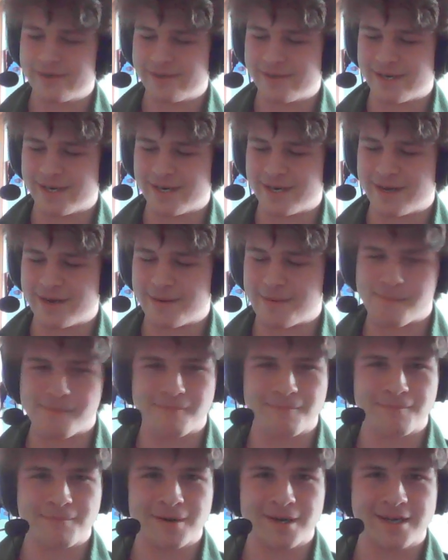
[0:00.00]

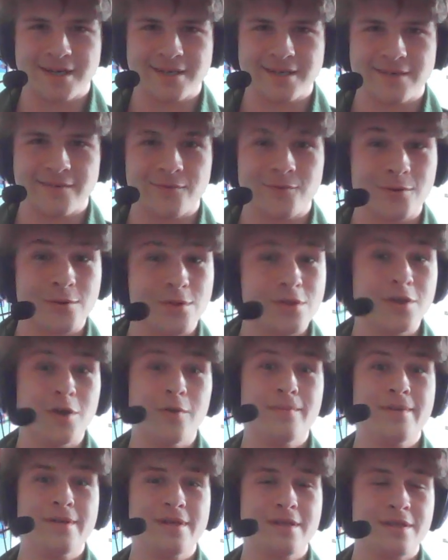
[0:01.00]
But of course,
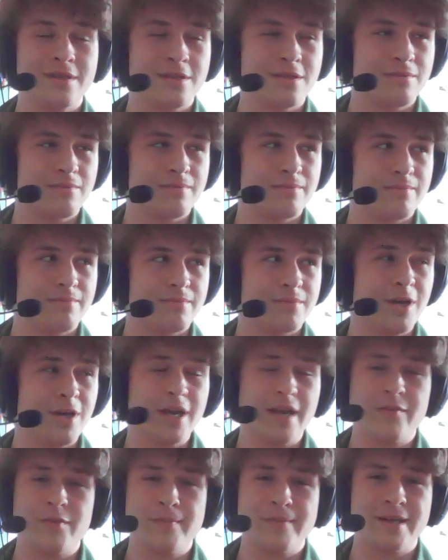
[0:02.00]
not
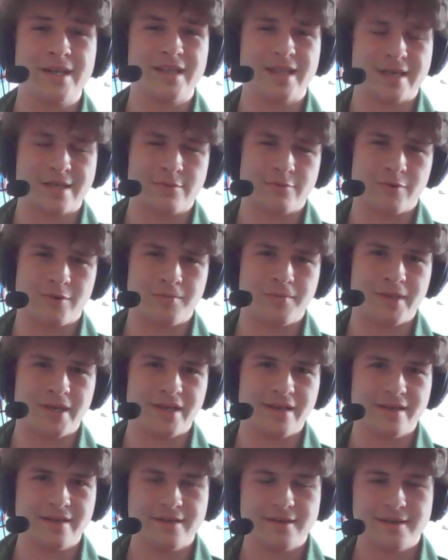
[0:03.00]
everybody likes roleplay.